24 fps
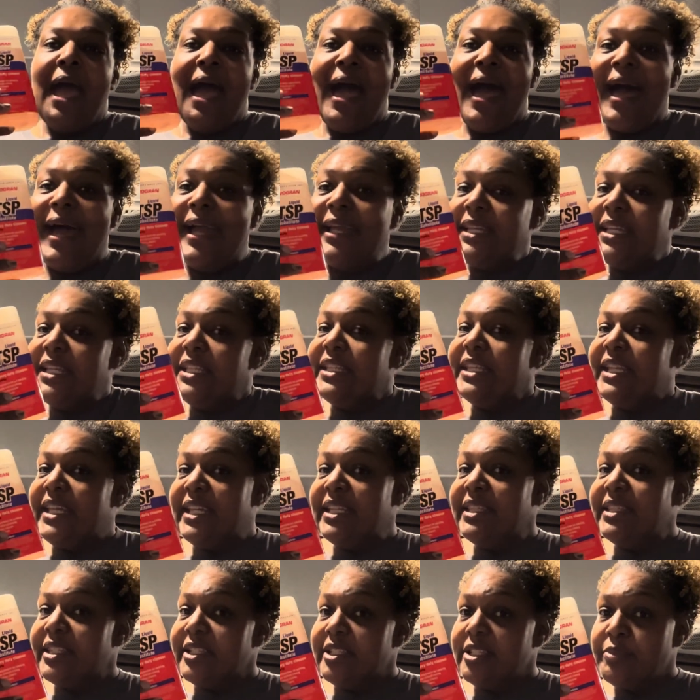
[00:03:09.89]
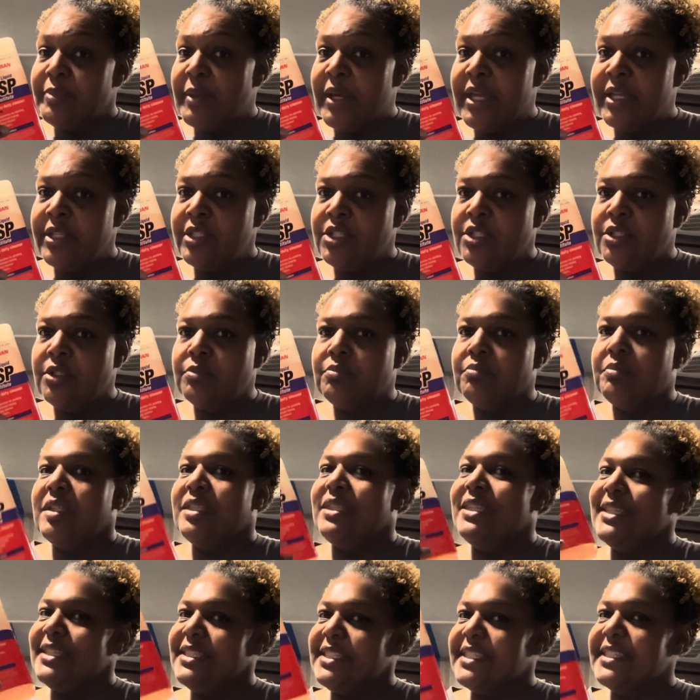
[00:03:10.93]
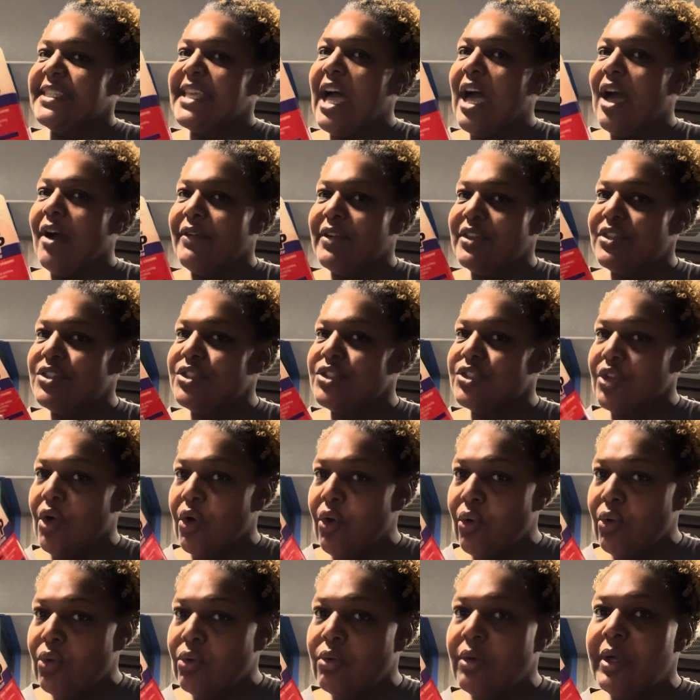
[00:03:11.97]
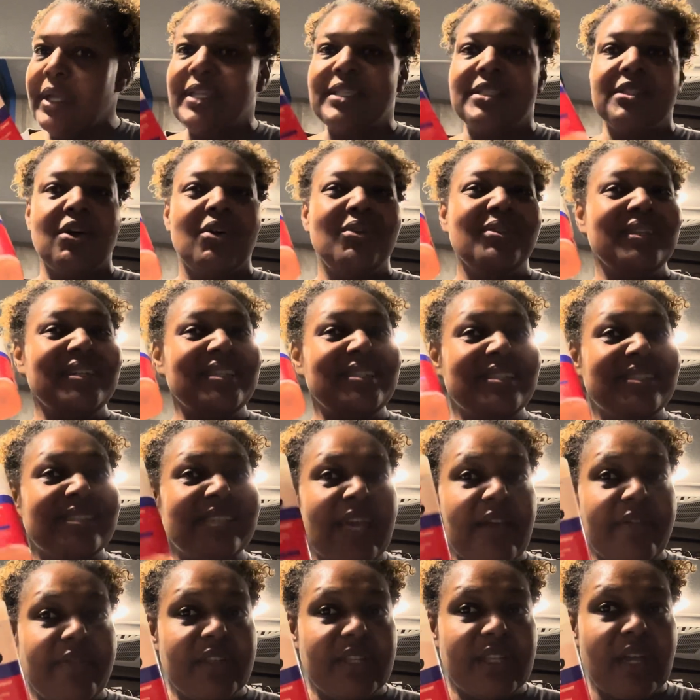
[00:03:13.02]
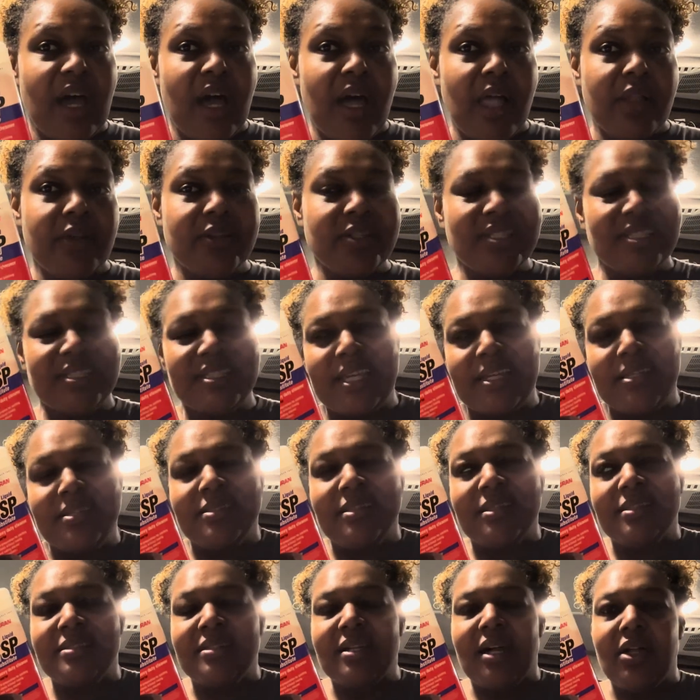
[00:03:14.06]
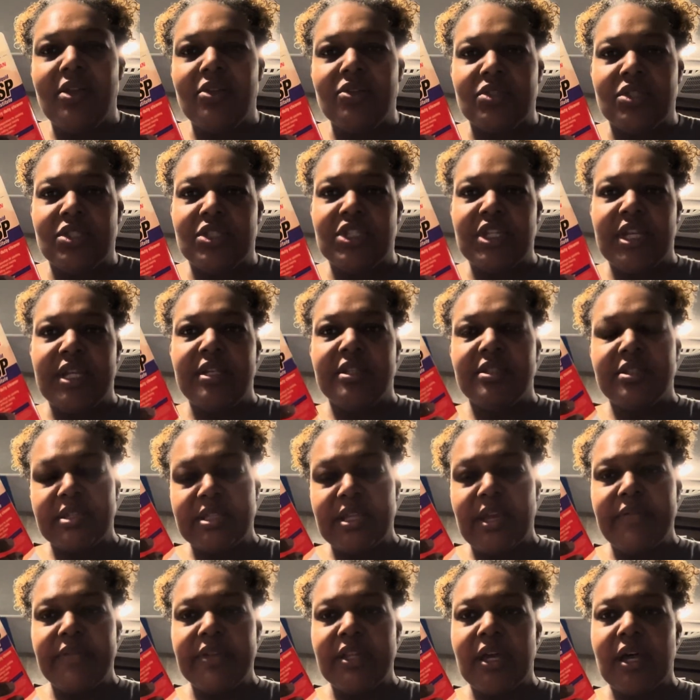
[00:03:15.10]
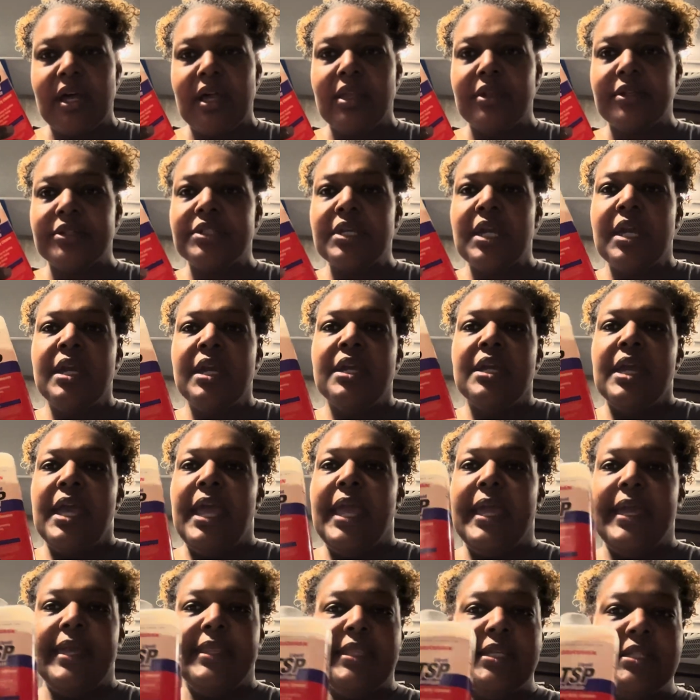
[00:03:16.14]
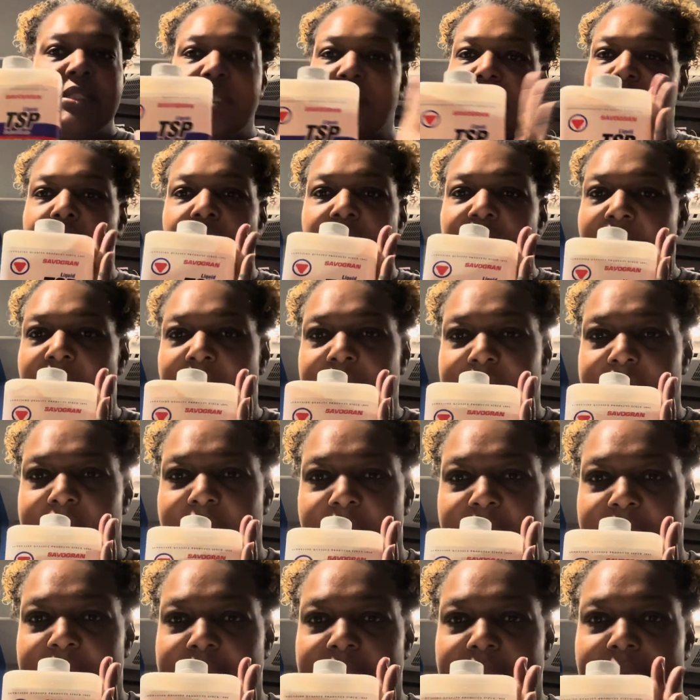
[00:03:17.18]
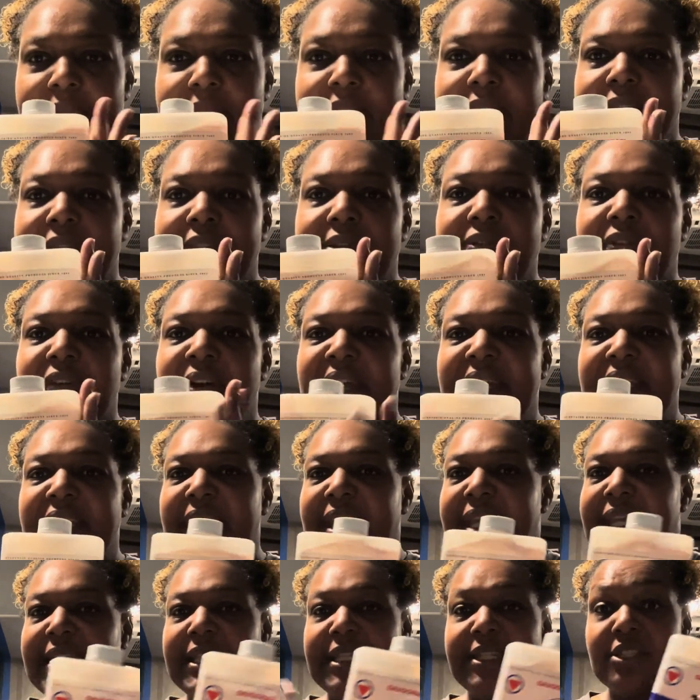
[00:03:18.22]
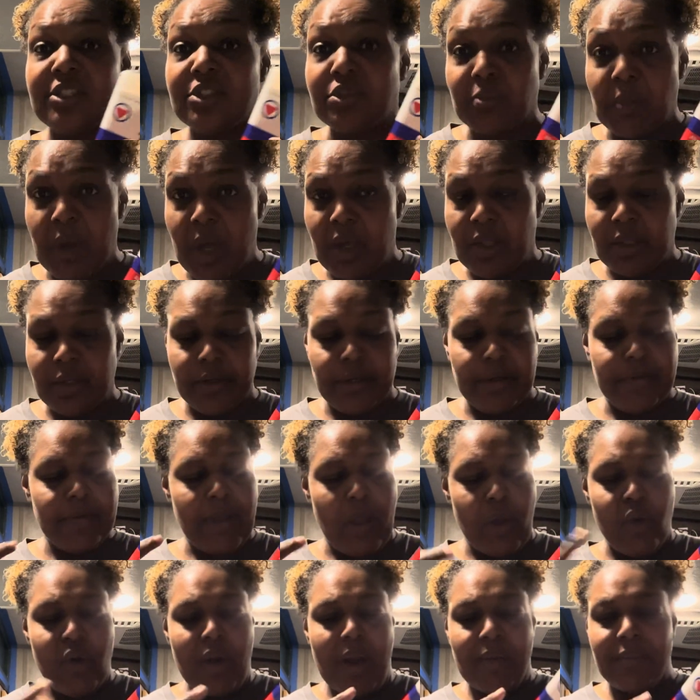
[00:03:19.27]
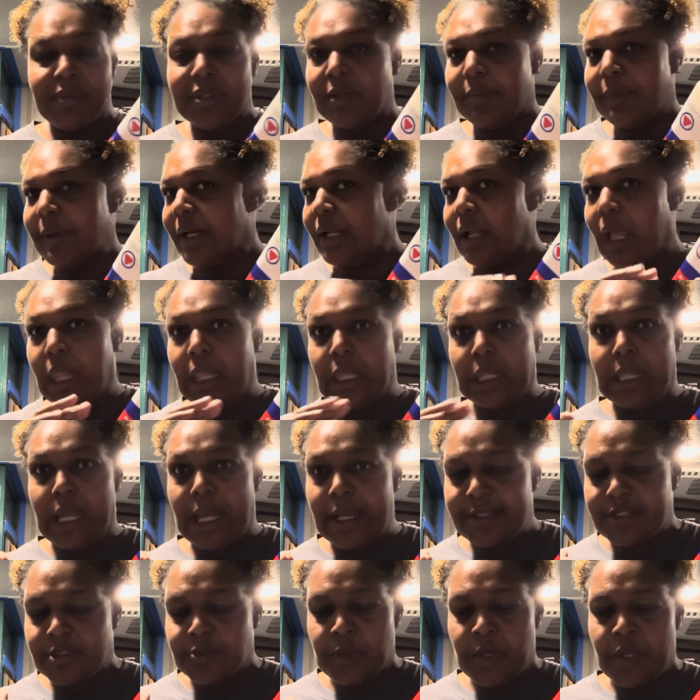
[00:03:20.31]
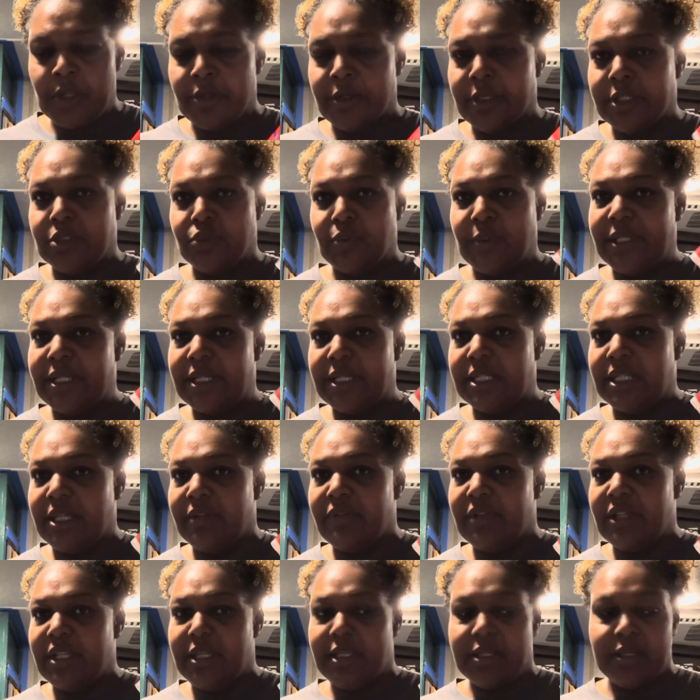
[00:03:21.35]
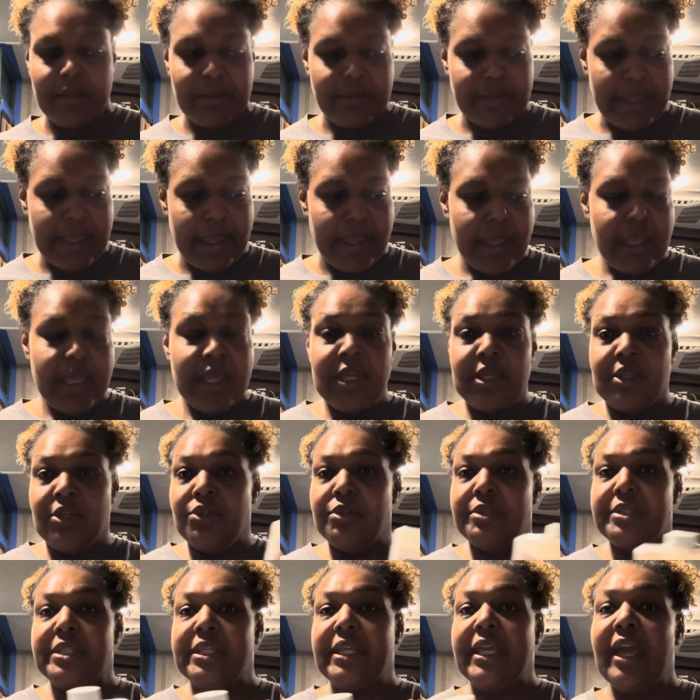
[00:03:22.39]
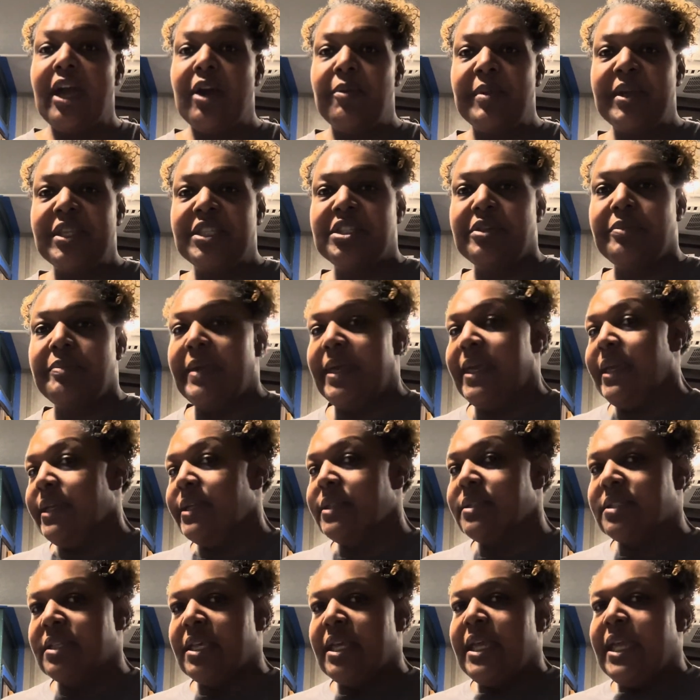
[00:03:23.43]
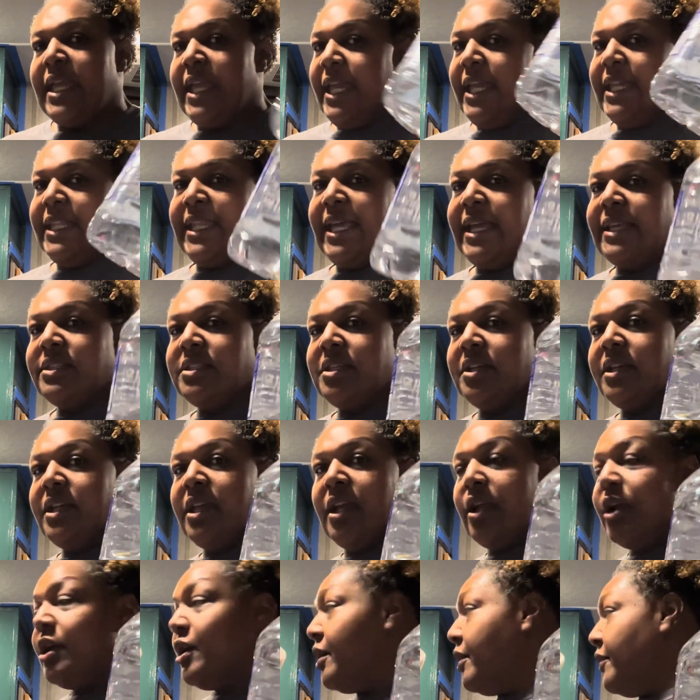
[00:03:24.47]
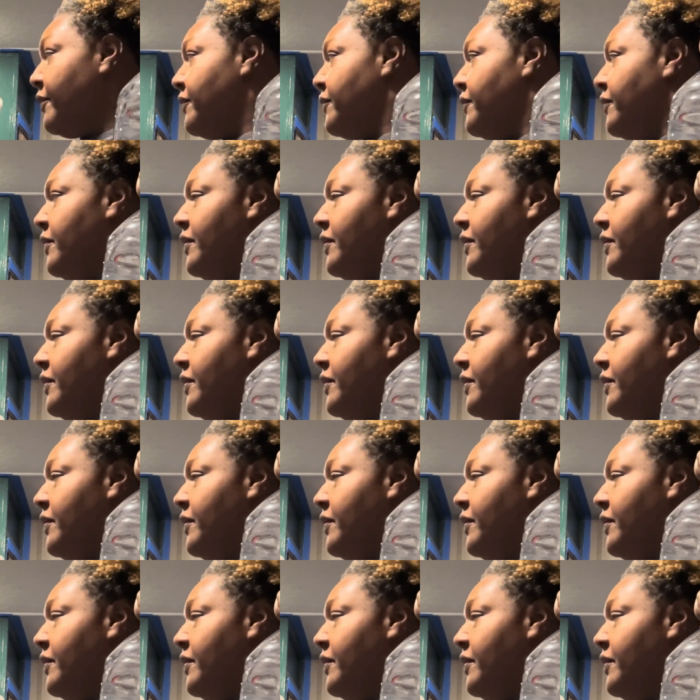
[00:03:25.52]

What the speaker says: I didn't need this much, but this is how it's sold. It's only $7. It's like $6 and change, $7. And this is the only how you can get it. I couldn't find it any smaller, or I would have bought a lot smaller because we didn't even need all that. You see how much it makes, and that took care of